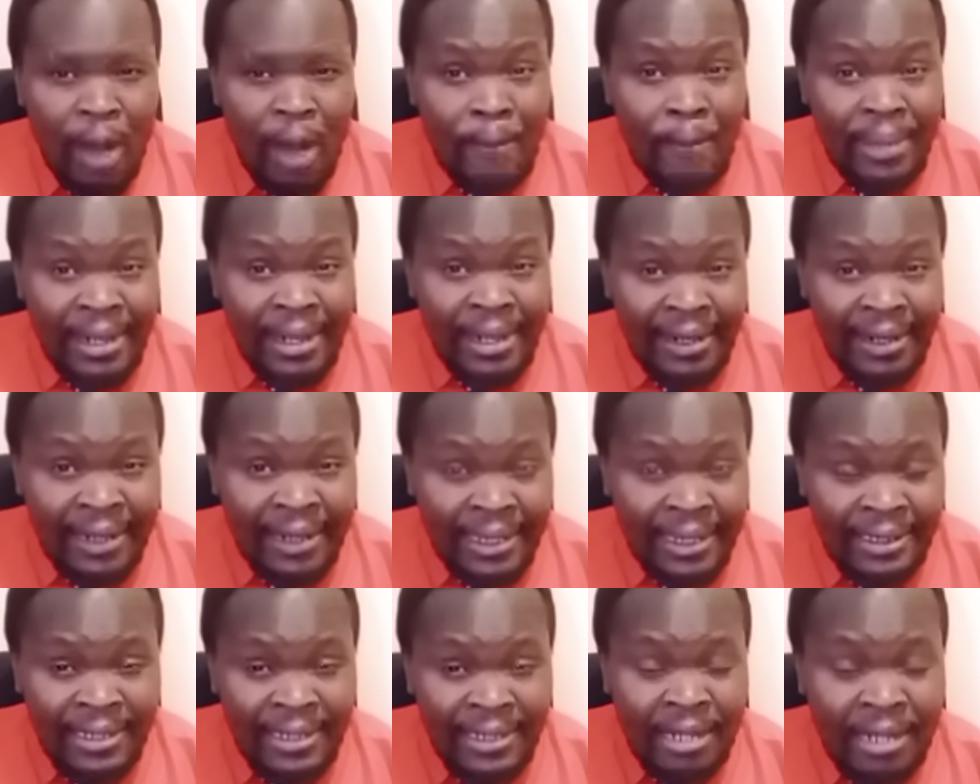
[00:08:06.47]
a big
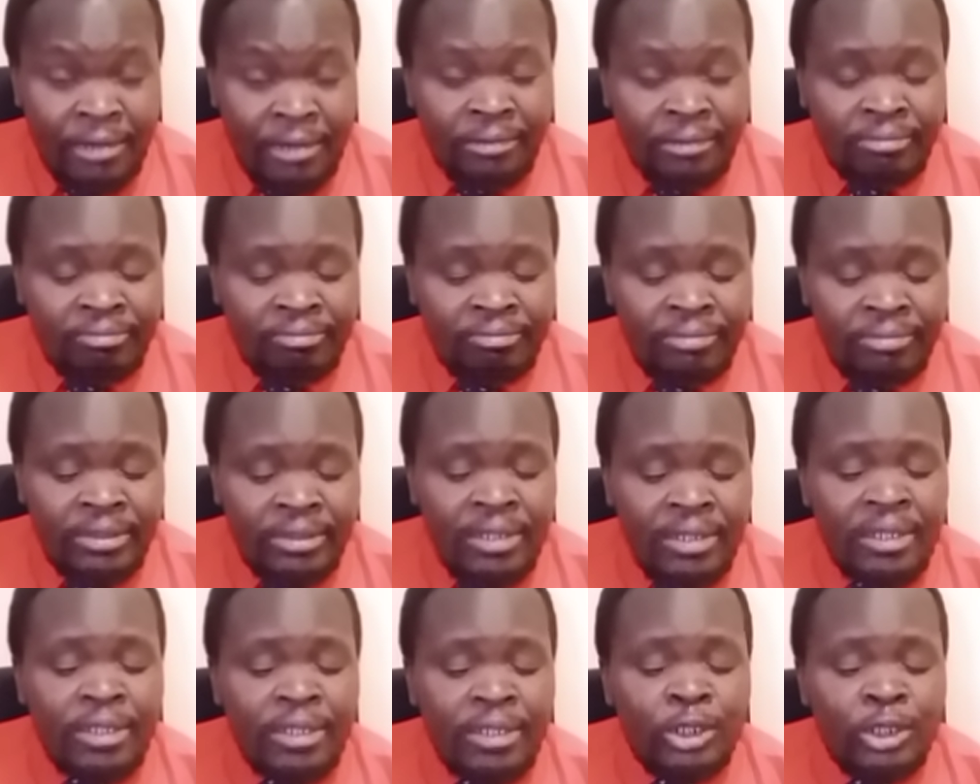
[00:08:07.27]
letdown
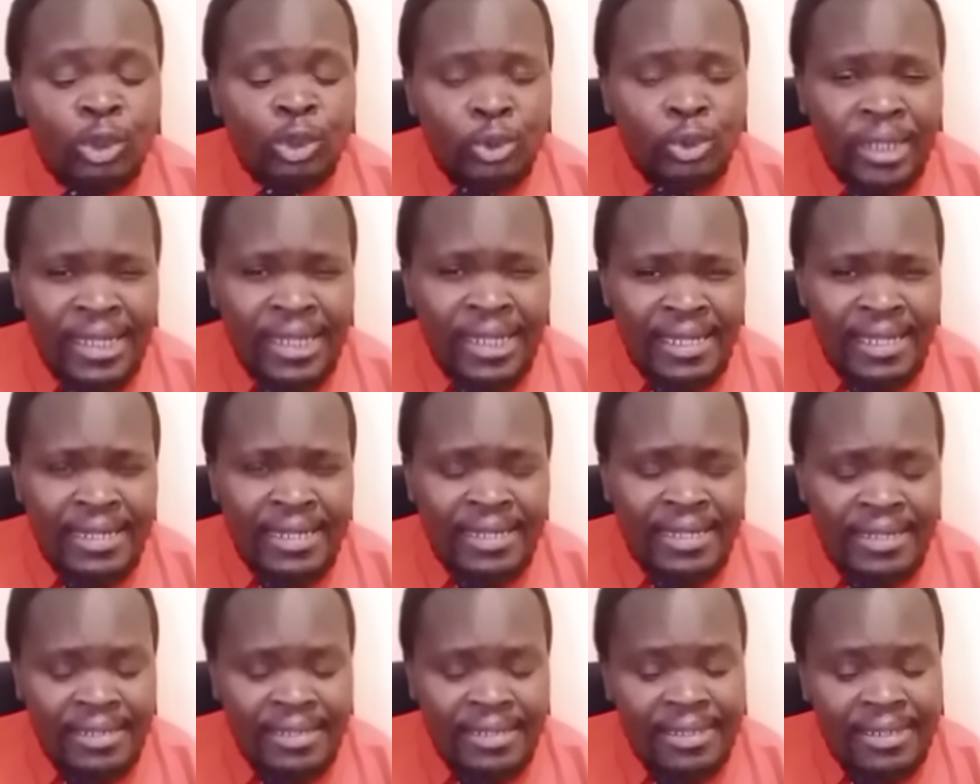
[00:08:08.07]
to
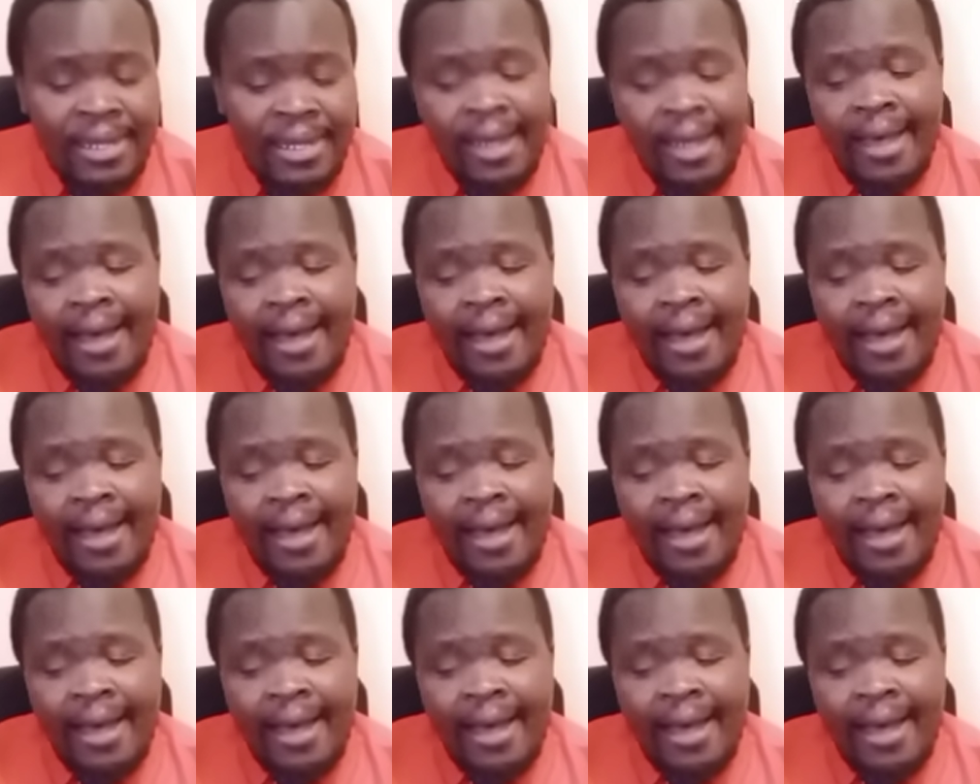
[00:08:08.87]
Kenyans.